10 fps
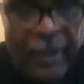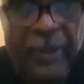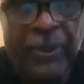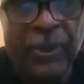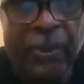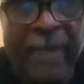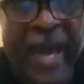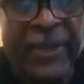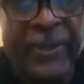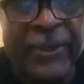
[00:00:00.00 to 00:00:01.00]
to
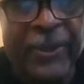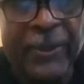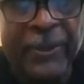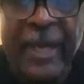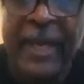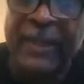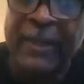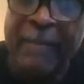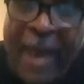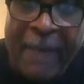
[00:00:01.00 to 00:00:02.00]
master, as
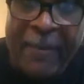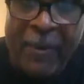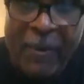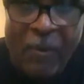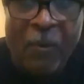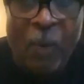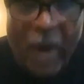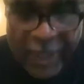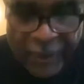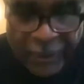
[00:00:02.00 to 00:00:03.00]
a mammal,
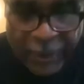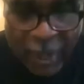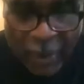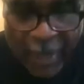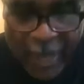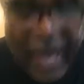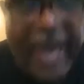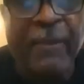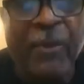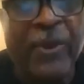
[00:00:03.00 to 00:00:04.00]
one's lower
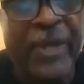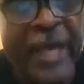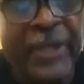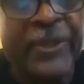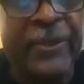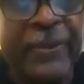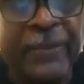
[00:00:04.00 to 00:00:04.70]
animal nature